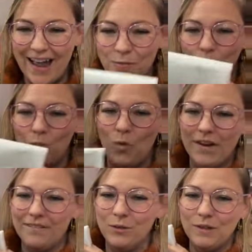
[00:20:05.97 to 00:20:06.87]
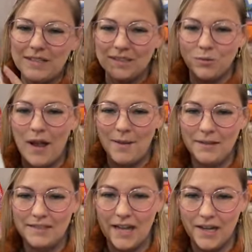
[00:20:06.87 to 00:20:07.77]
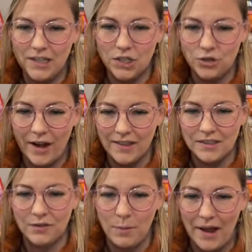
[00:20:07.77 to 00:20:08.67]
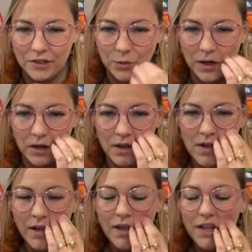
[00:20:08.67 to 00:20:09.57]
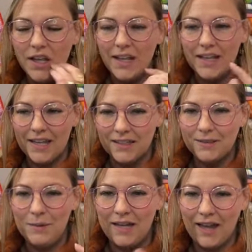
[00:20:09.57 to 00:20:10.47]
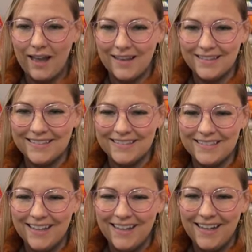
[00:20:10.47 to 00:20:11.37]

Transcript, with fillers: And one of the reasons why I'm excited to try this for patchwork is because